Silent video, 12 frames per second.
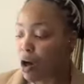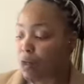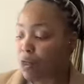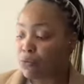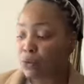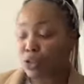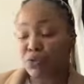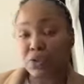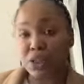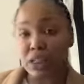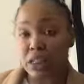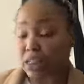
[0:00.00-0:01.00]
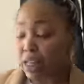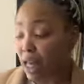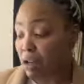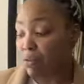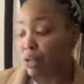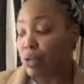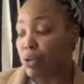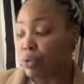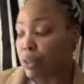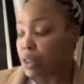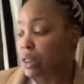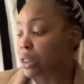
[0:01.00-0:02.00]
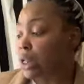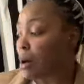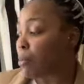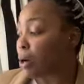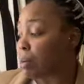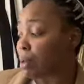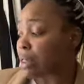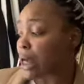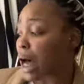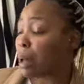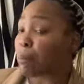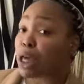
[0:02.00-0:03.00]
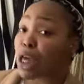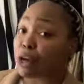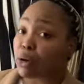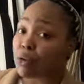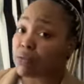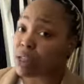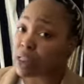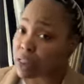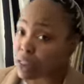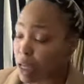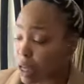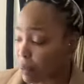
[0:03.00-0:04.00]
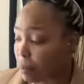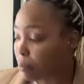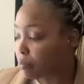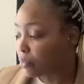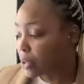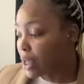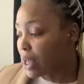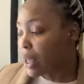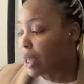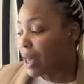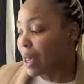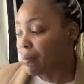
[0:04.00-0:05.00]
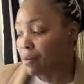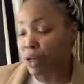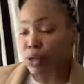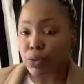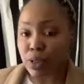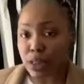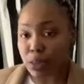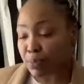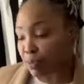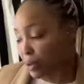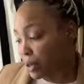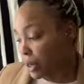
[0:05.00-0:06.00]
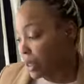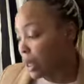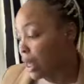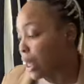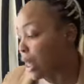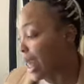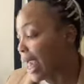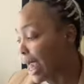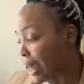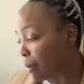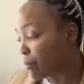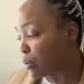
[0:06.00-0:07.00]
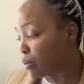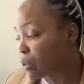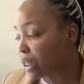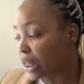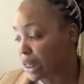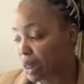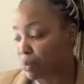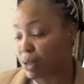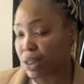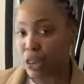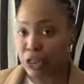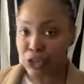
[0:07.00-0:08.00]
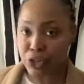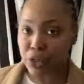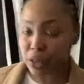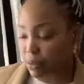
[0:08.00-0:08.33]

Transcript: First reason is that it reduces appointment time and our visit time. It reduces pre and post cleaning procedures.